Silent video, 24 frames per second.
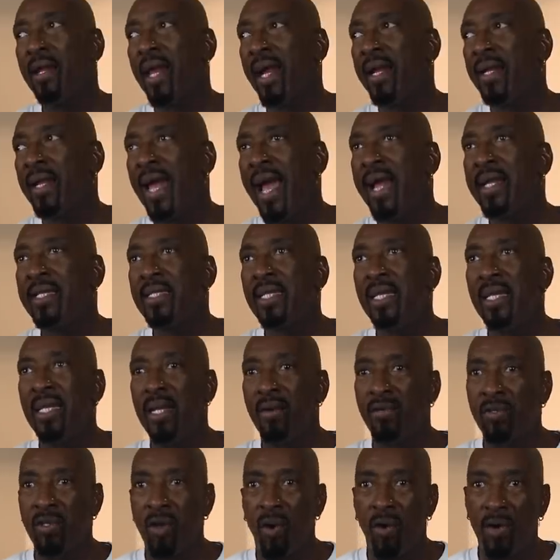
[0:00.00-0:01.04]
like 19
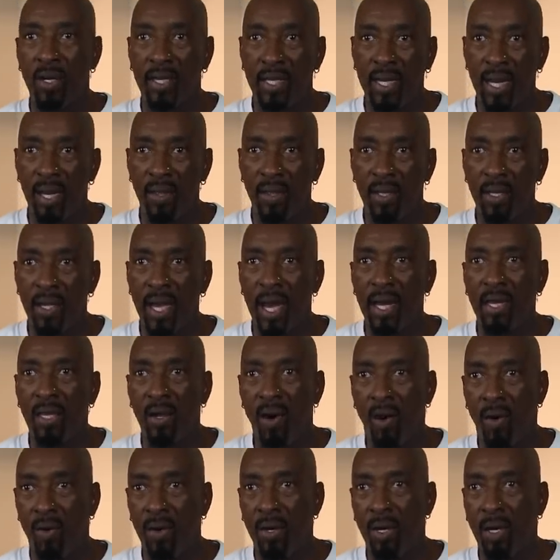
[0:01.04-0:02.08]
of us all together that got
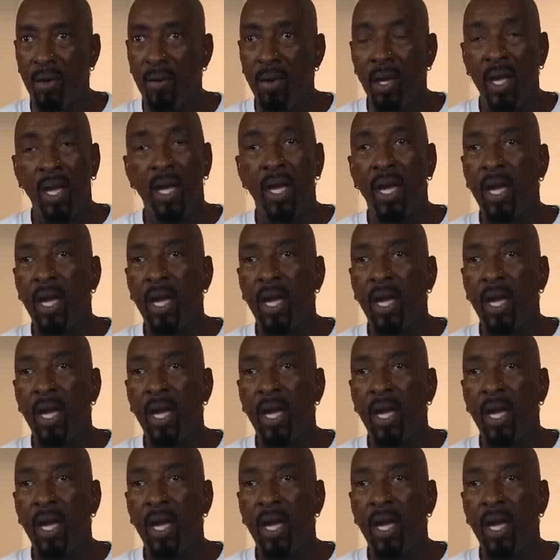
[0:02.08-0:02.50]
caught up,